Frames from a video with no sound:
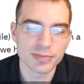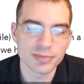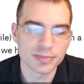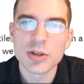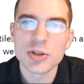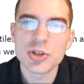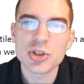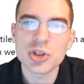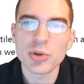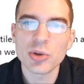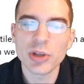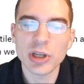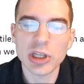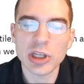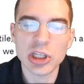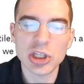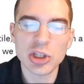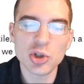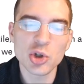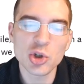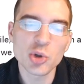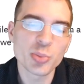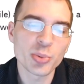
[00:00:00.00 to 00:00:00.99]
So the
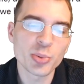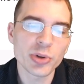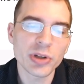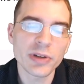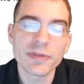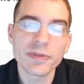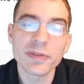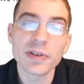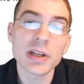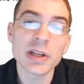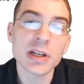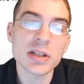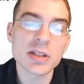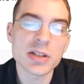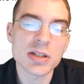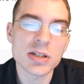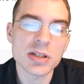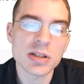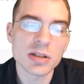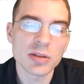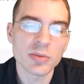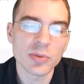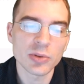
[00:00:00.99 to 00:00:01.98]
Q
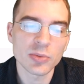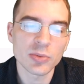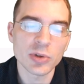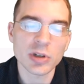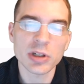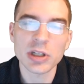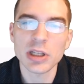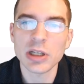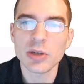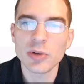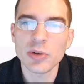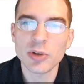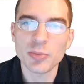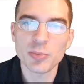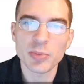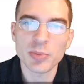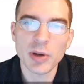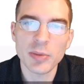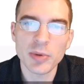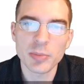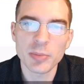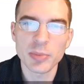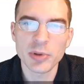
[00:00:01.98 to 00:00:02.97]
prefix when working with
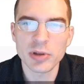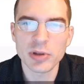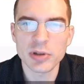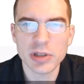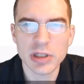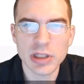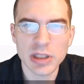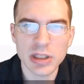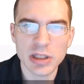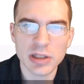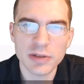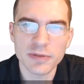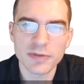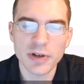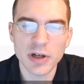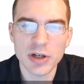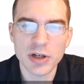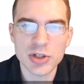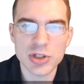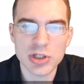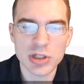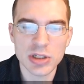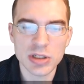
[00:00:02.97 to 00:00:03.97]
probability
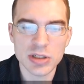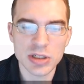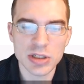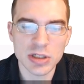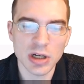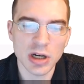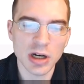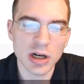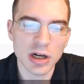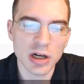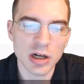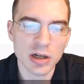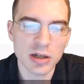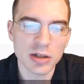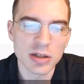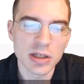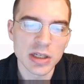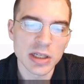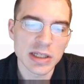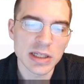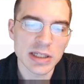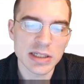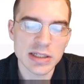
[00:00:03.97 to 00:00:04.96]
functions in R
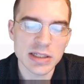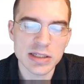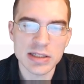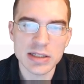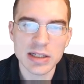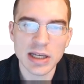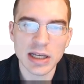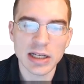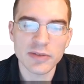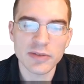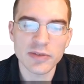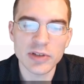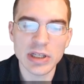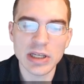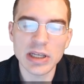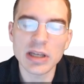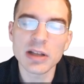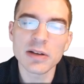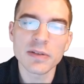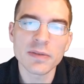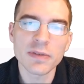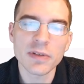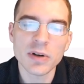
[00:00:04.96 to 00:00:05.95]
is kind of the
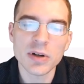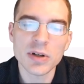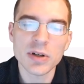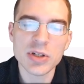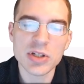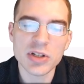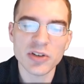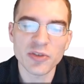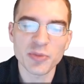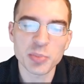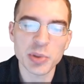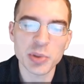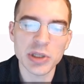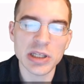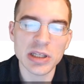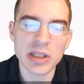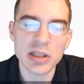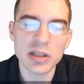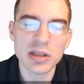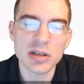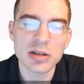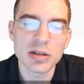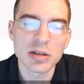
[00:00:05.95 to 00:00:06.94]
inverse of
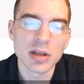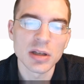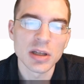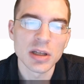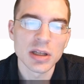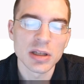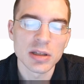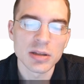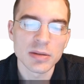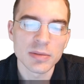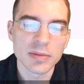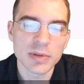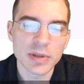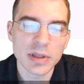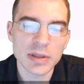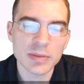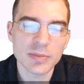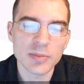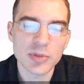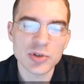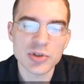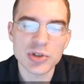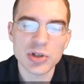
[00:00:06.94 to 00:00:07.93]
P. It
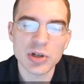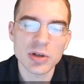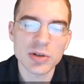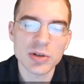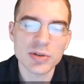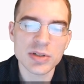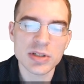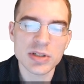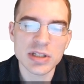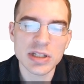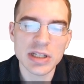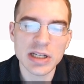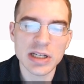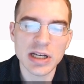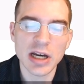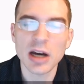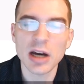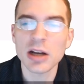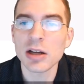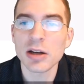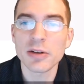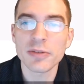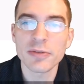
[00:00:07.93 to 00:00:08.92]
returns the
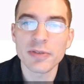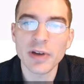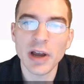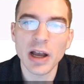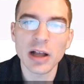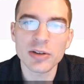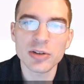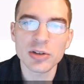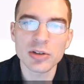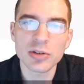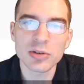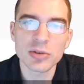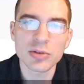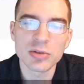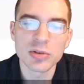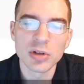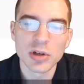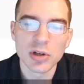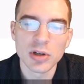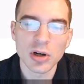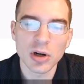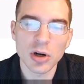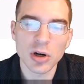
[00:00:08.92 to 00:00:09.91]
cutoff value
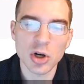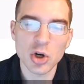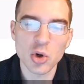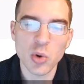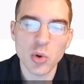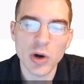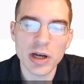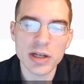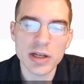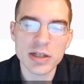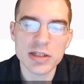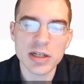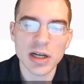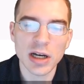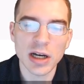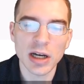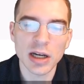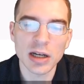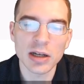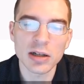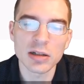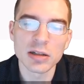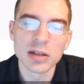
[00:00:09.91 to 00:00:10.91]
or quantile